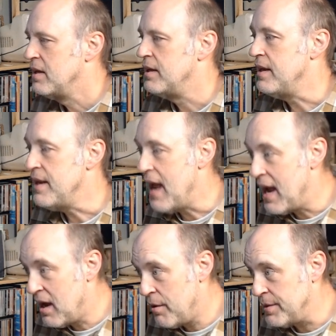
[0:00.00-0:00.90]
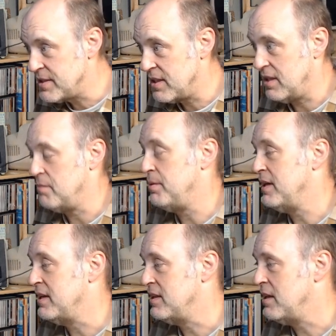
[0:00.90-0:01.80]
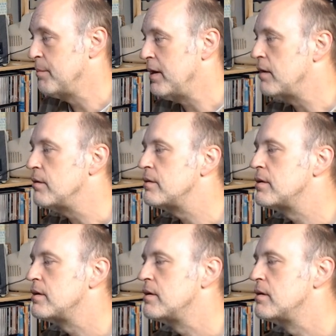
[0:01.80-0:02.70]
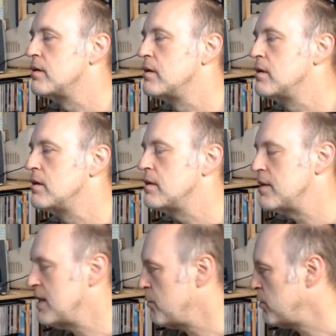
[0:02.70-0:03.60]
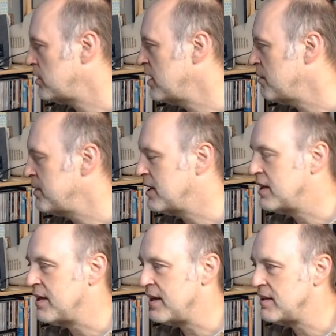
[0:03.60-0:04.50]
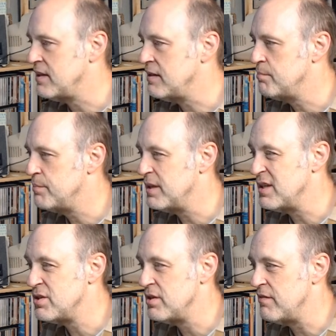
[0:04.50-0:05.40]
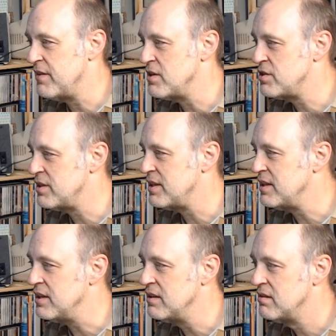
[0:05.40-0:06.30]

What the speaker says: Now it's going to complain about the network not being connected, but it should eventually...